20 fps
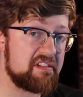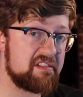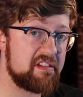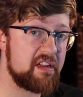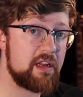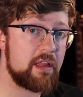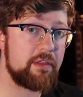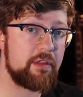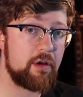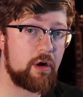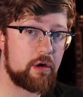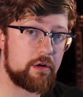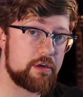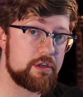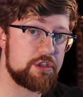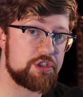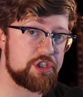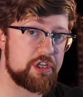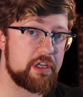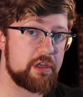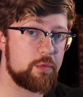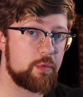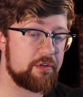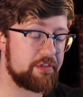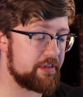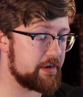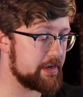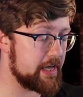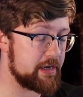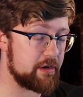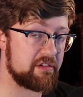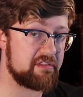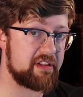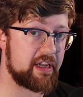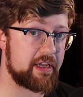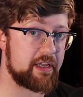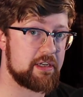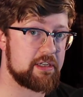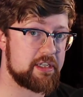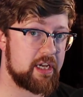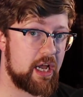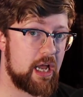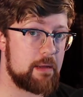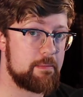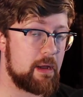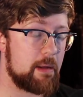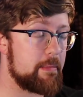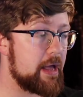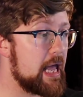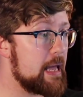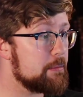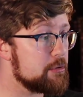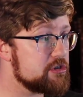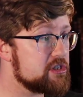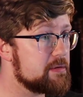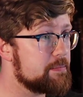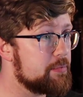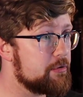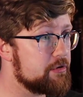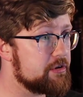By seeding the RNG with the nanosecond time, I'm able to